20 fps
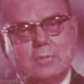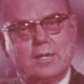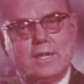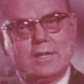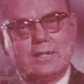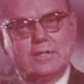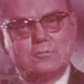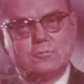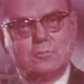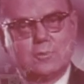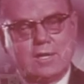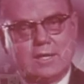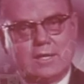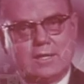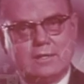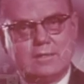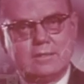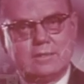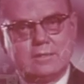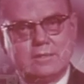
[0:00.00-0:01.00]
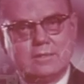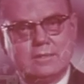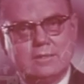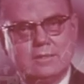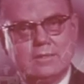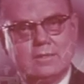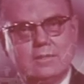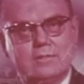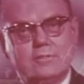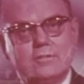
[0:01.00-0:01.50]
black and white.
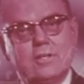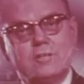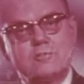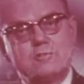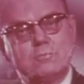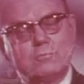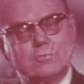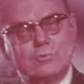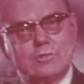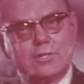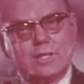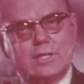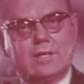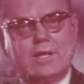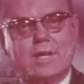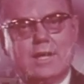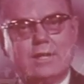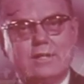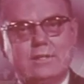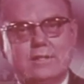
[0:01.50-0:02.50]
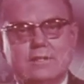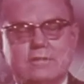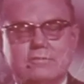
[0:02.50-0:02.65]
Just more light